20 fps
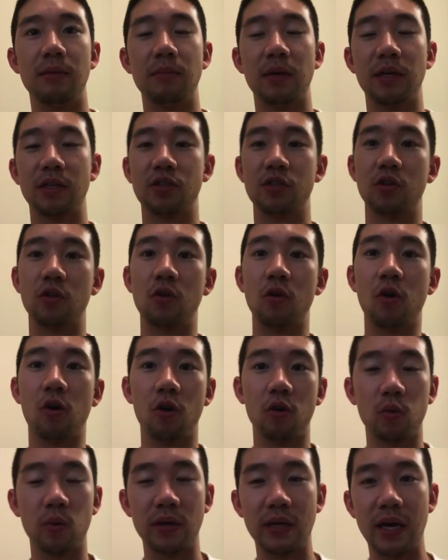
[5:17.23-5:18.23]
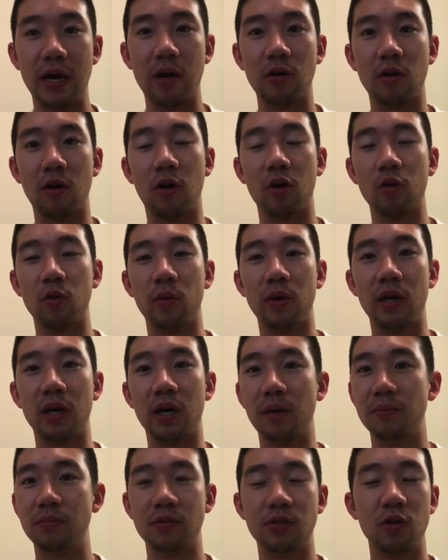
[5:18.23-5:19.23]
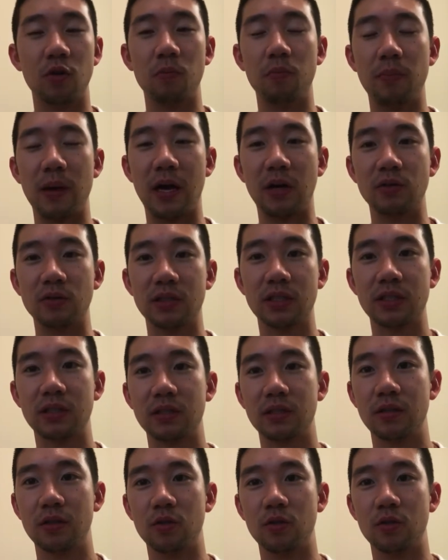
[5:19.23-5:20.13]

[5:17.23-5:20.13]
Make sure you go all the way down, all the way up. Don't bounce.